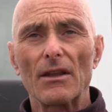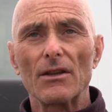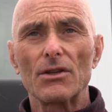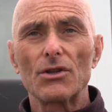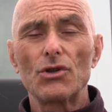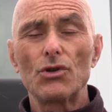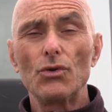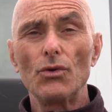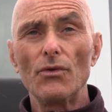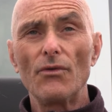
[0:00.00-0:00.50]

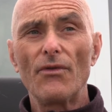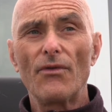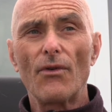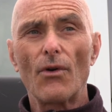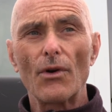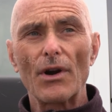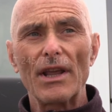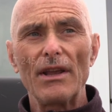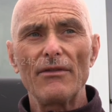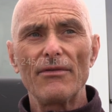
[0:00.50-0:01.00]

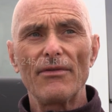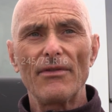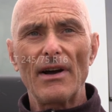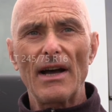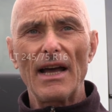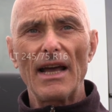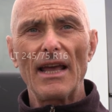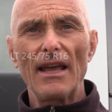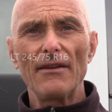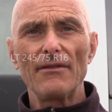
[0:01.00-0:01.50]

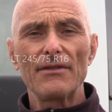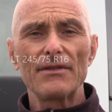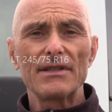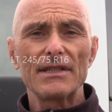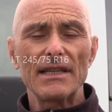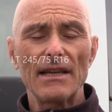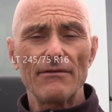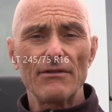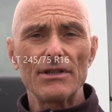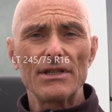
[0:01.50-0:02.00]
245,
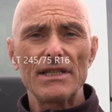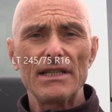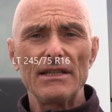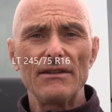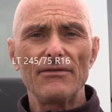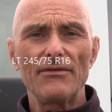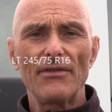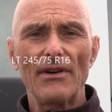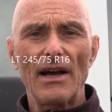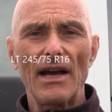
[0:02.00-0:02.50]

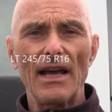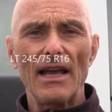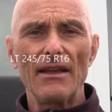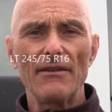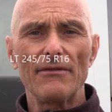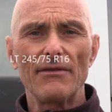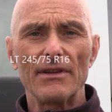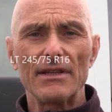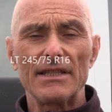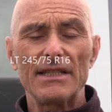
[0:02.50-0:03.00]

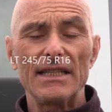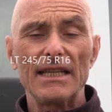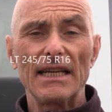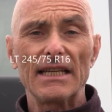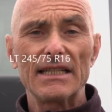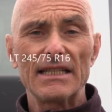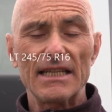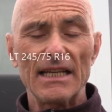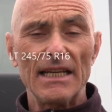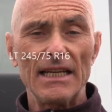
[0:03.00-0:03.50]
75,
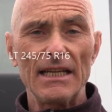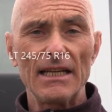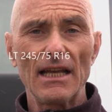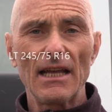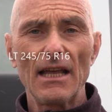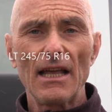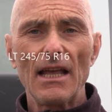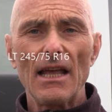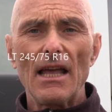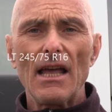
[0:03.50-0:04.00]
16.
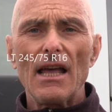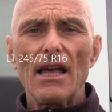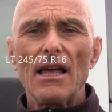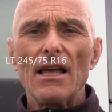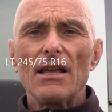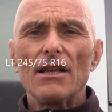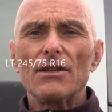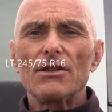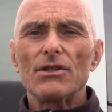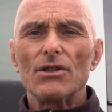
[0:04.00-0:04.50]

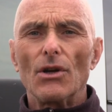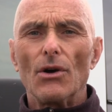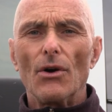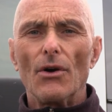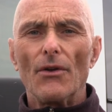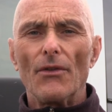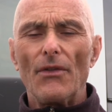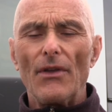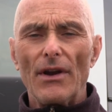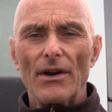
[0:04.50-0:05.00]

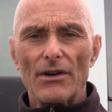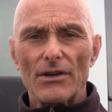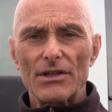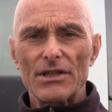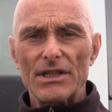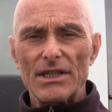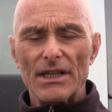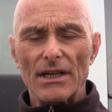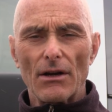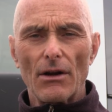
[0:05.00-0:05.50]
So they're
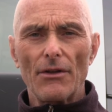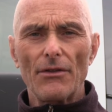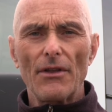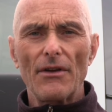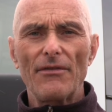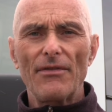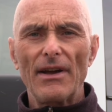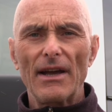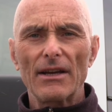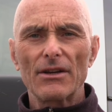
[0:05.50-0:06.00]
still on the
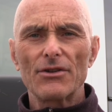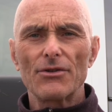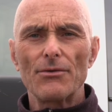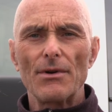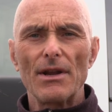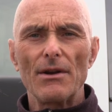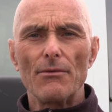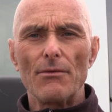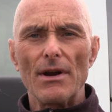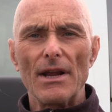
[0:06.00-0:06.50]

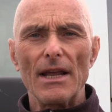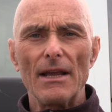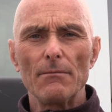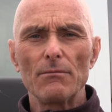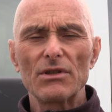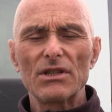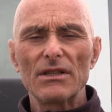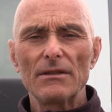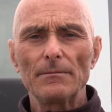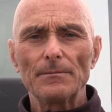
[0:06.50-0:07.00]
factory
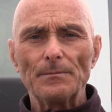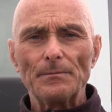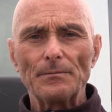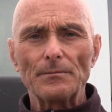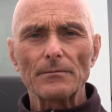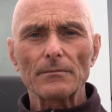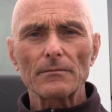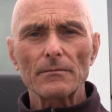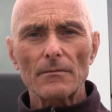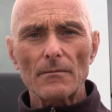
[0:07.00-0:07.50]
rims,
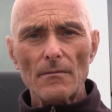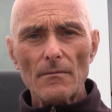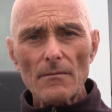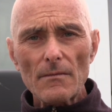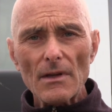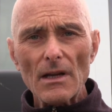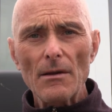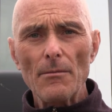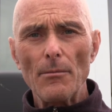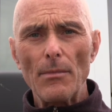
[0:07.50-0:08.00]

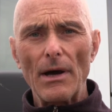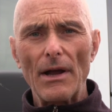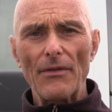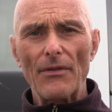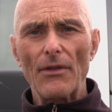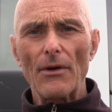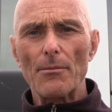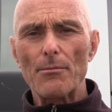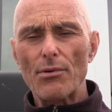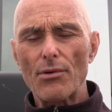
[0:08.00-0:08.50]
but
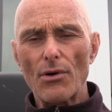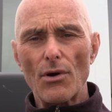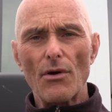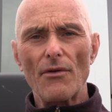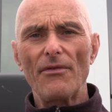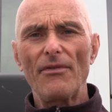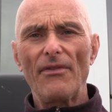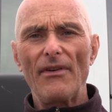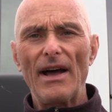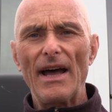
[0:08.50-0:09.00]
the
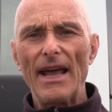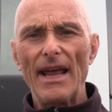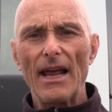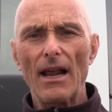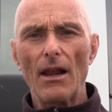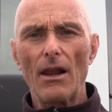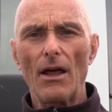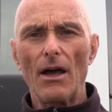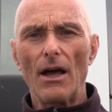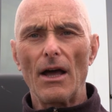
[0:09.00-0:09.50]

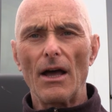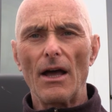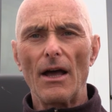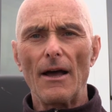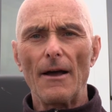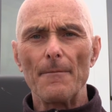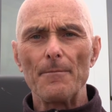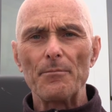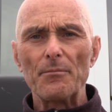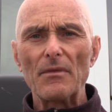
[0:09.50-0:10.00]

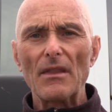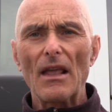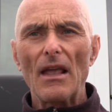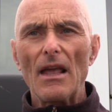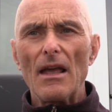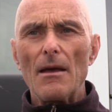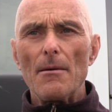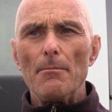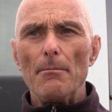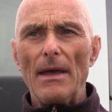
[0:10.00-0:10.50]
profile
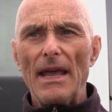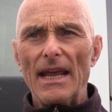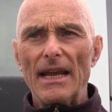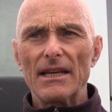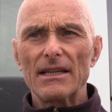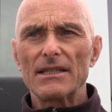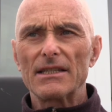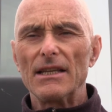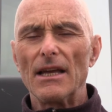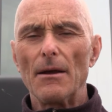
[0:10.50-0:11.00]

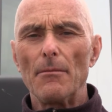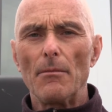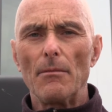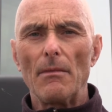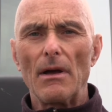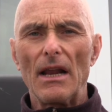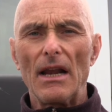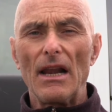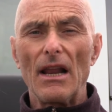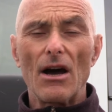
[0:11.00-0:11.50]
makes them
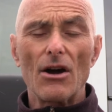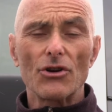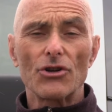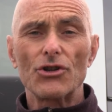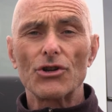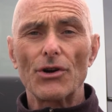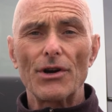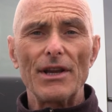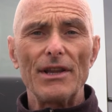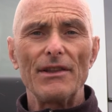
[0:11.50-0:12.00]

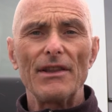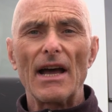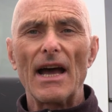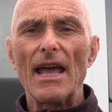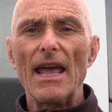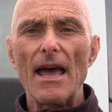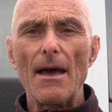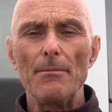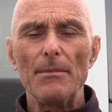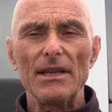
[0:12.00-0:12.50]
larger in
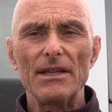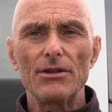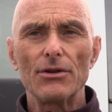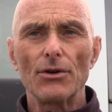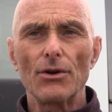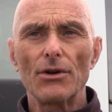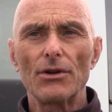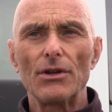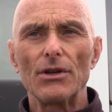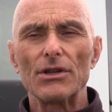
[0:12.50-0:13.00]

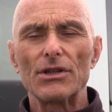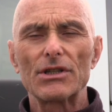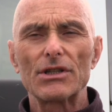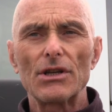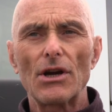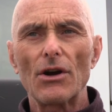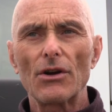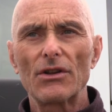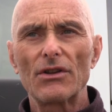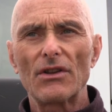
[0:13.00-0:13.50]
diameter. The
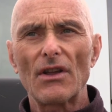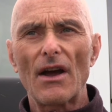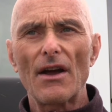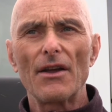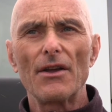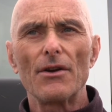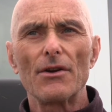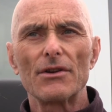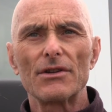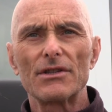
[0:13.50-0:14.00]
stock
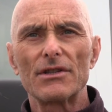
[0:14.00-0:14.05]
tires